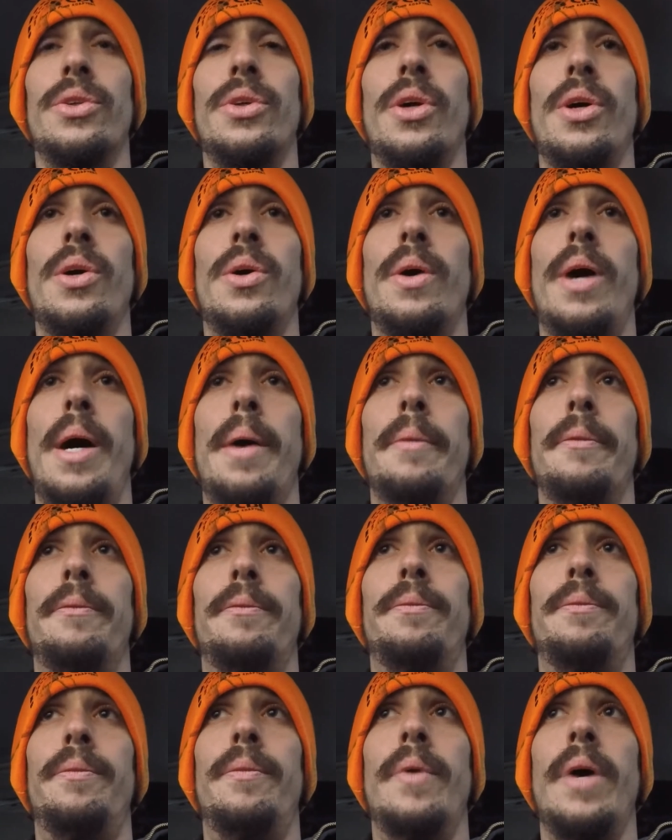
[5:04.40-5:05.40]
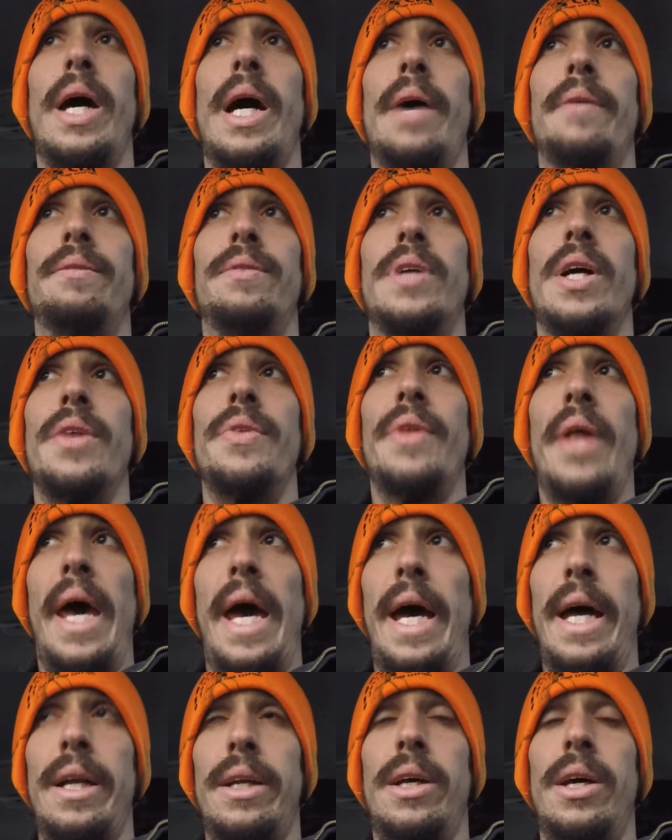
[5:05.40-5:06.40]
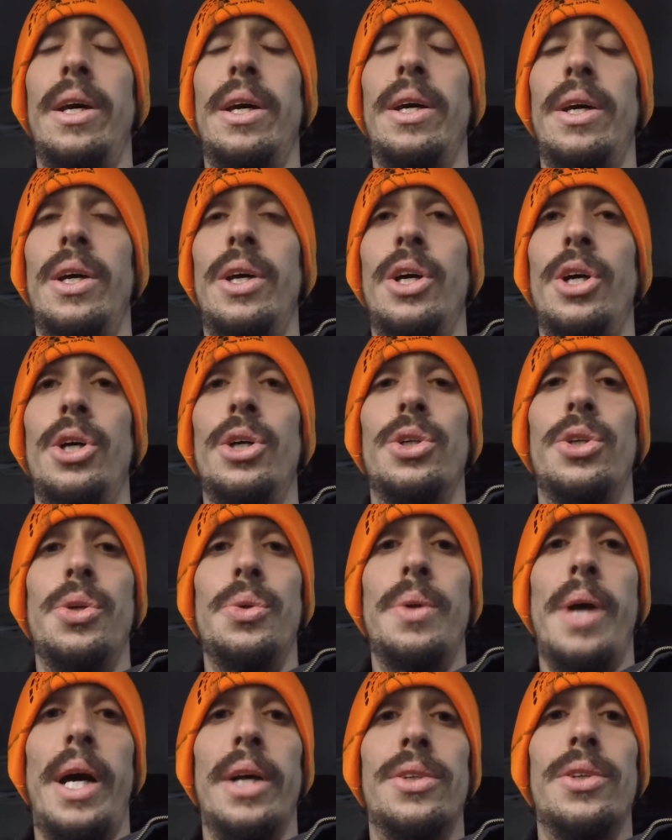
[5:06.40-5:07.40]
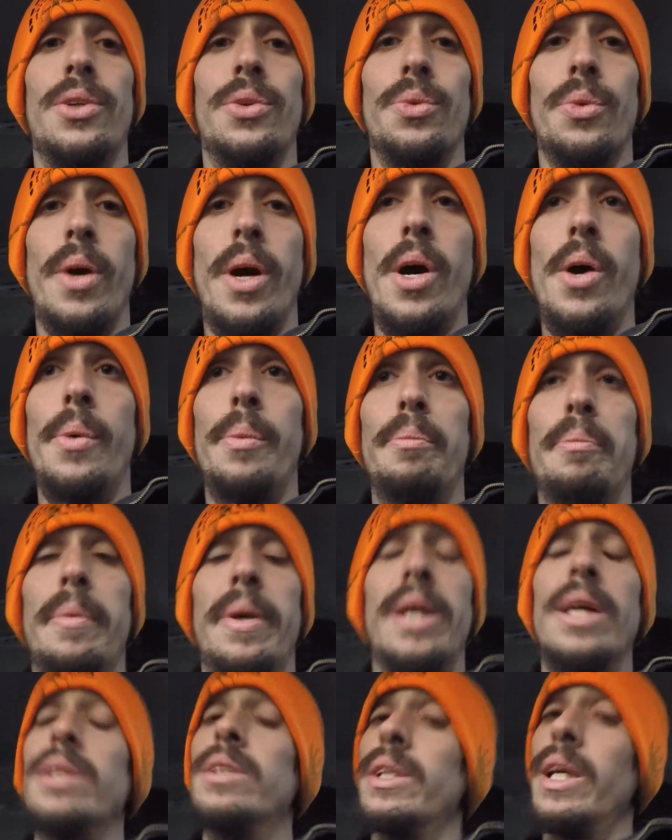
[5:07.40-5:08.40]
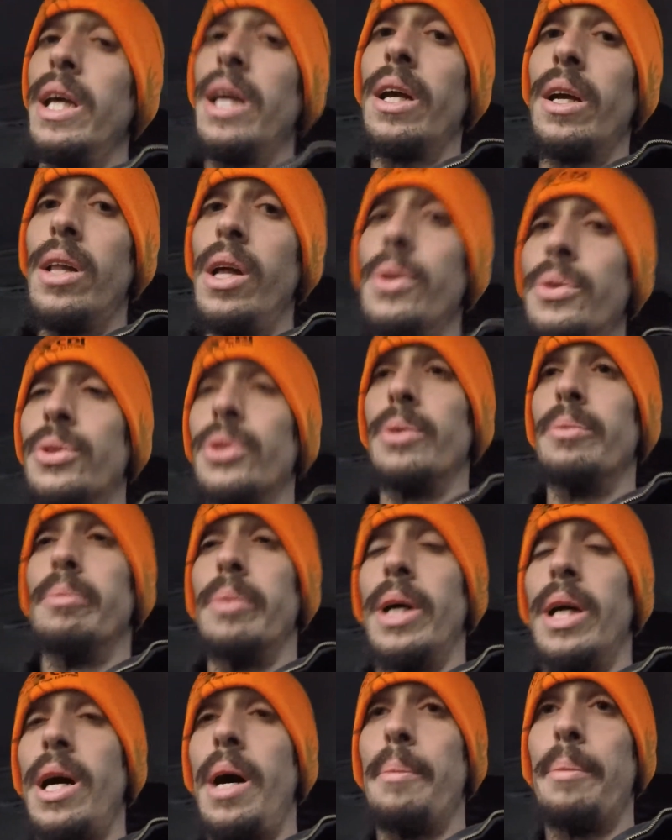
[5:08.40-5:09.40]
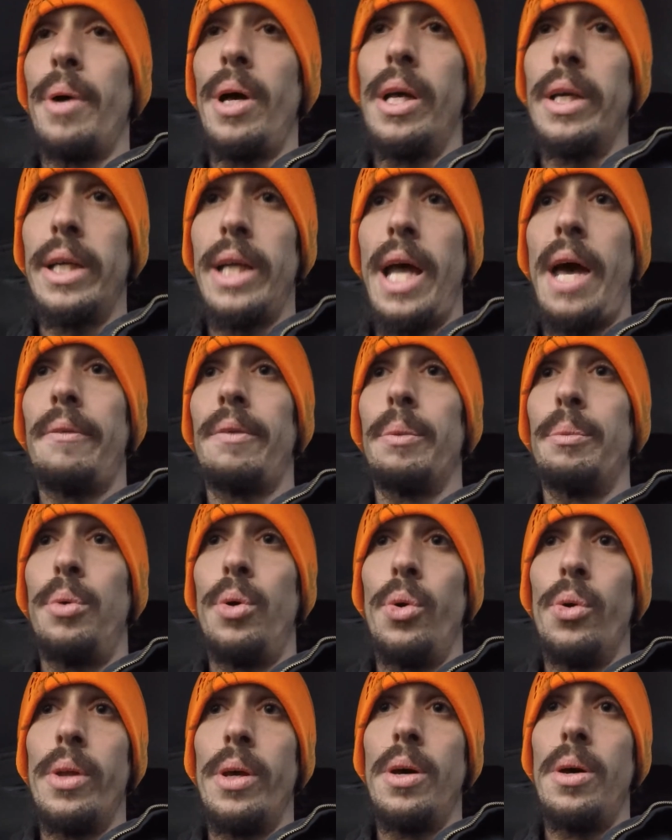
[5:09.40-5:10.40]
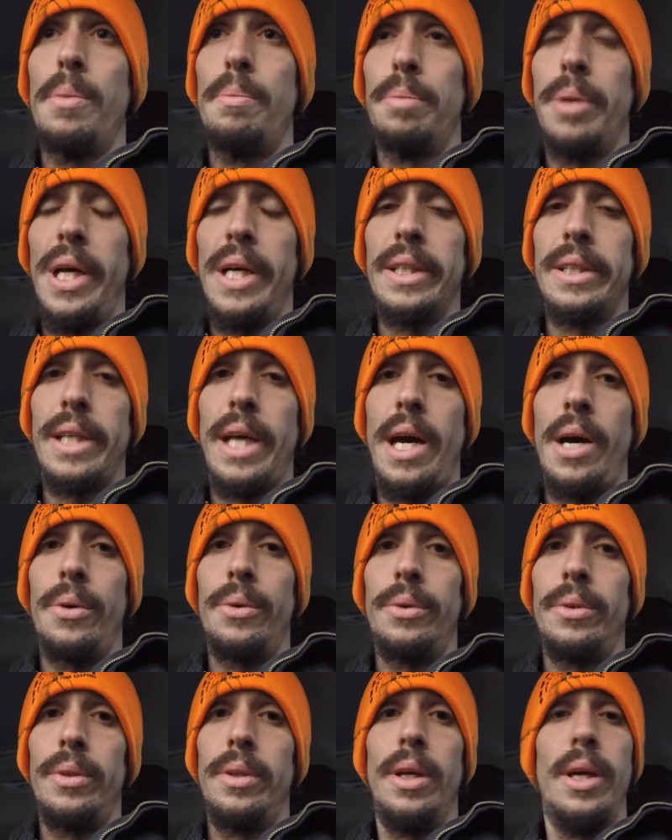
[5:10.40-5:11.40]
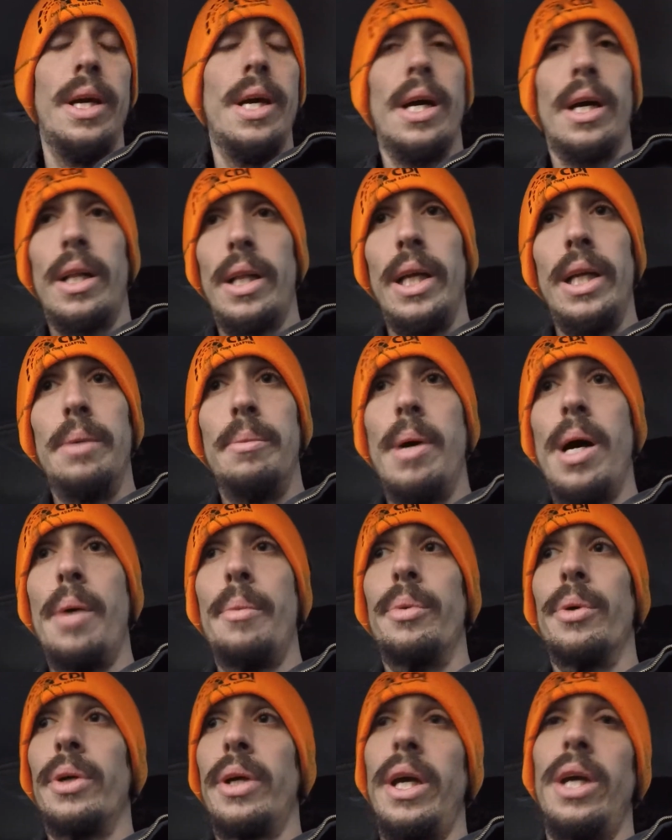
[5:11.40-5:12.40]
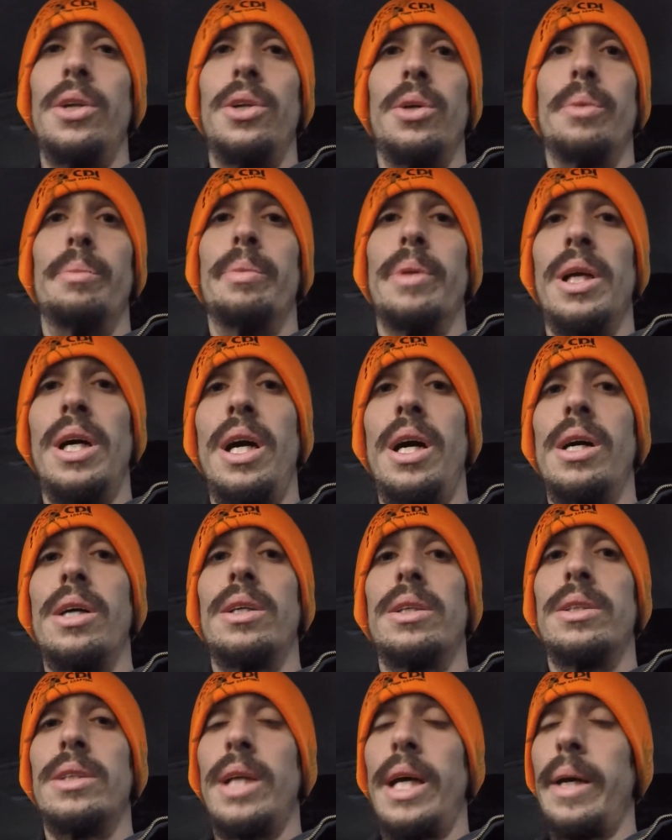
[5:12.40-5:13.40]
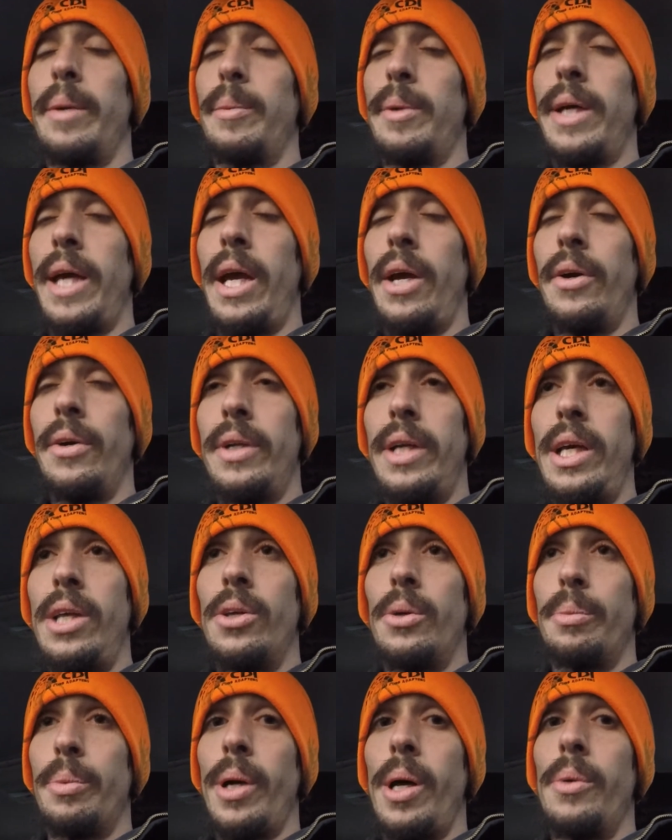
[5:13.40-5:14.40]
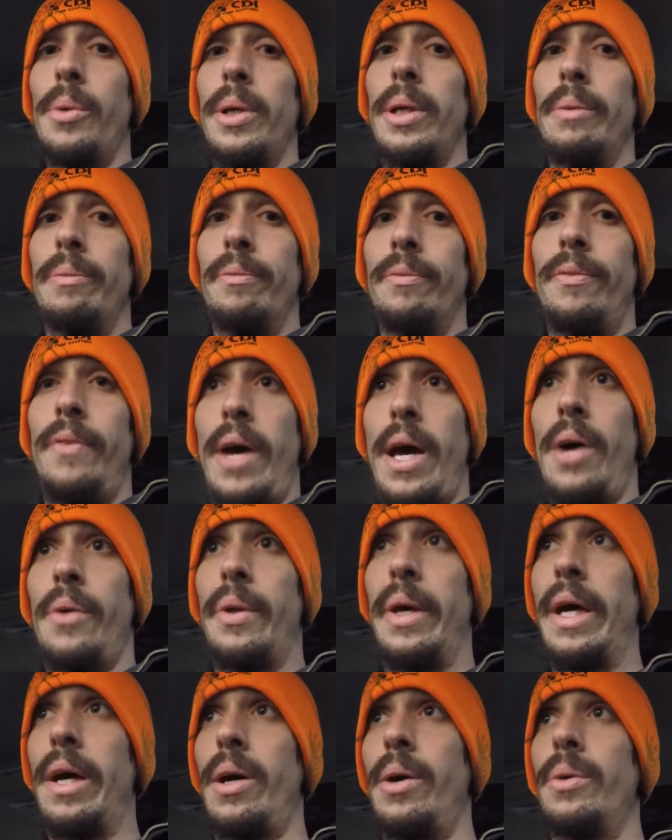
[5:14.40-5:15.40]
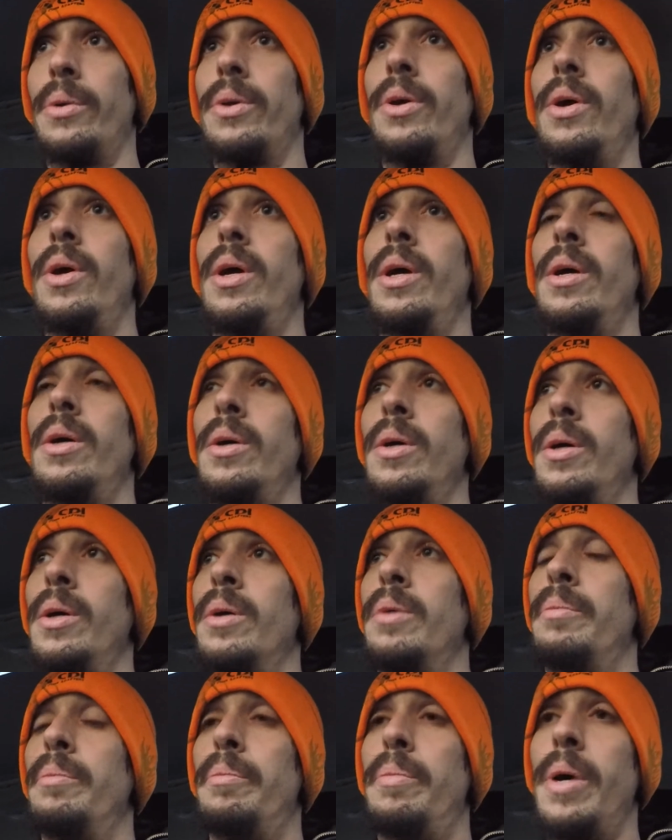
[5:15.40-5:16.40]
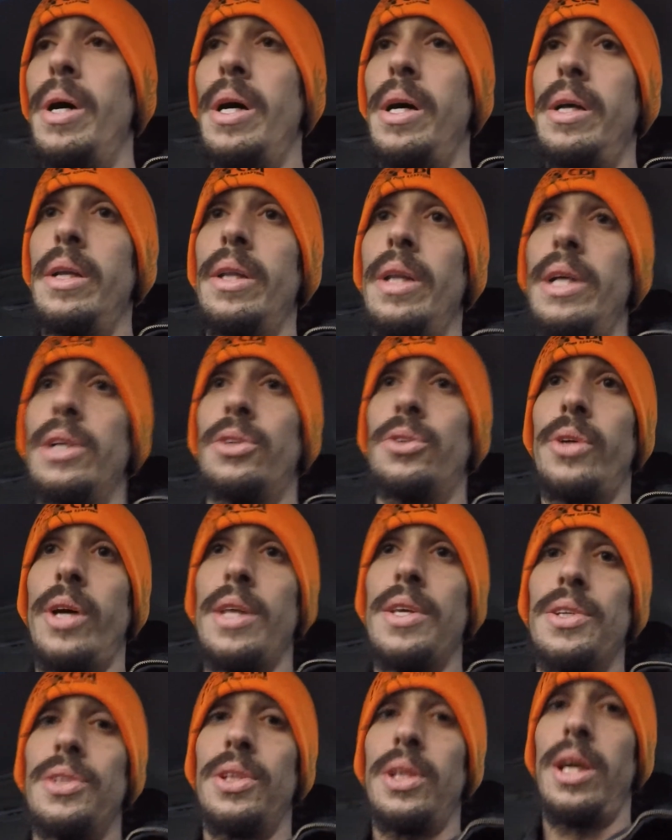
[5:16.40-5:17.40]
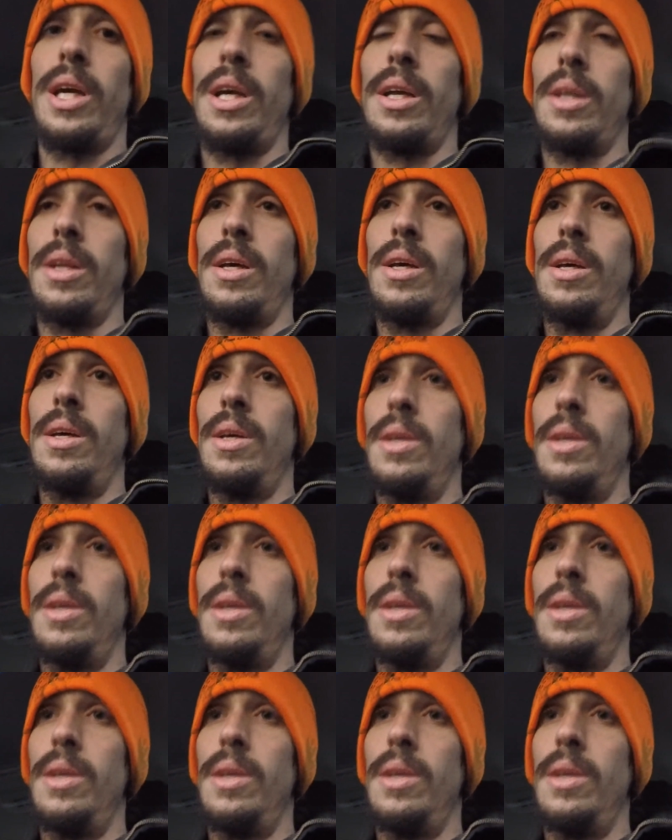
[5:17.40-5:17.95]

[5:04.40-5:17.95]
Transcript: so I've done that 2 nights in a row. It's getting closer, but I'm probably gonna have to pull the plugs out and clean them up or get new plugs, because I guarantee they're probably fouled out. But let's try this again.